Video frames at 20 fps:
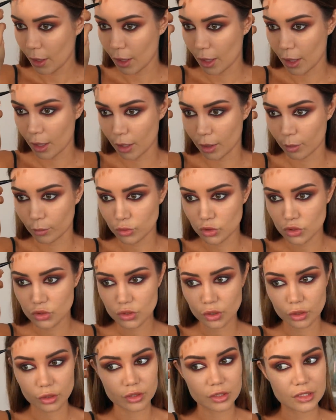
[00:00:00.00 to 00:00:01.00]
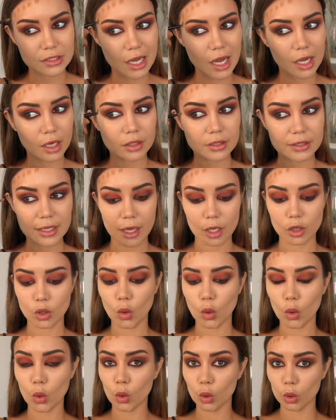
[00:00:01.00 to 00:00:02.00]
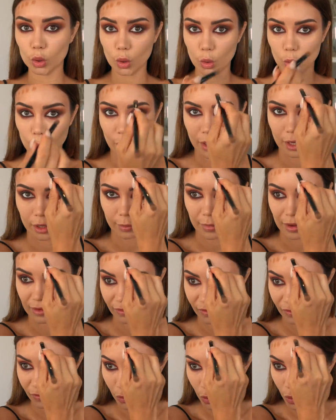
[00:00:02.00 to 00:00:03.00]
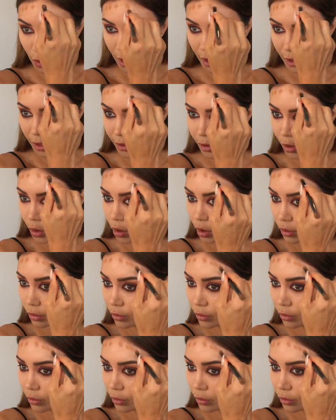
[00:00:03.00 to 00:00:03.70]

And I'm just gonna darken down all around my forehead.